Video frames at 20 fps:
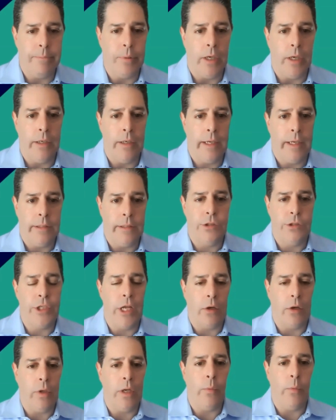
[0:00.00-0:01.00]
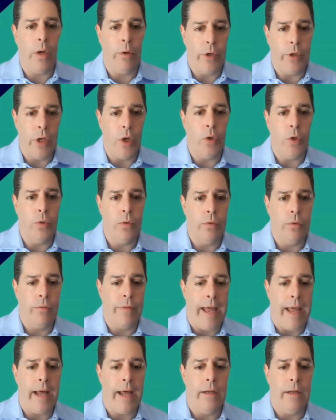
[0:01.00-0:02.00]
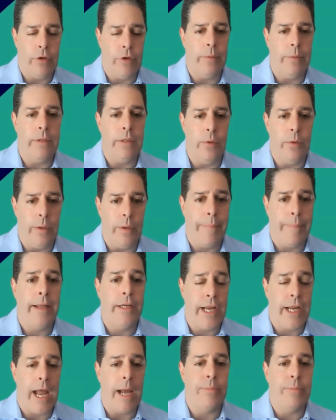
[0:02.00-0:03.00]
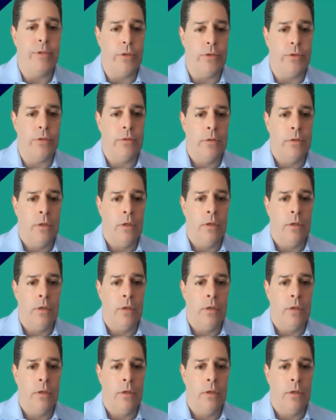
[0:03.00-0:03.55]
but it's generally well known that if you're going to be doing page captures,